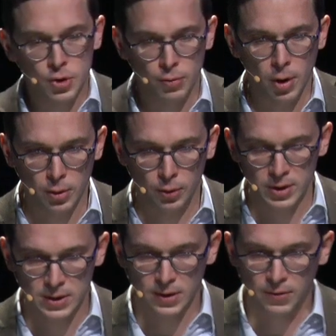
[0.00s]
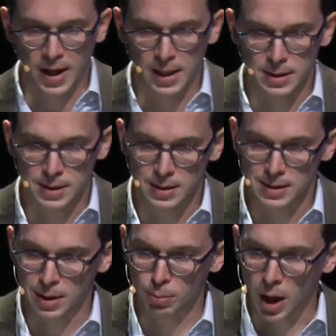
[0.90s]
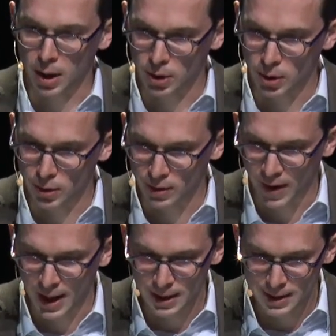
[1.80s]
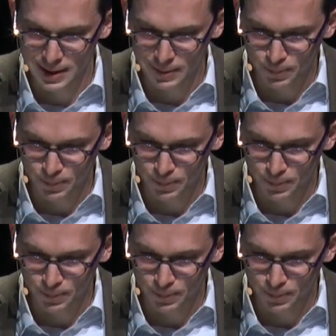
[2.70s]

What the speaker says: rock crystal vase in San Marco in Venice.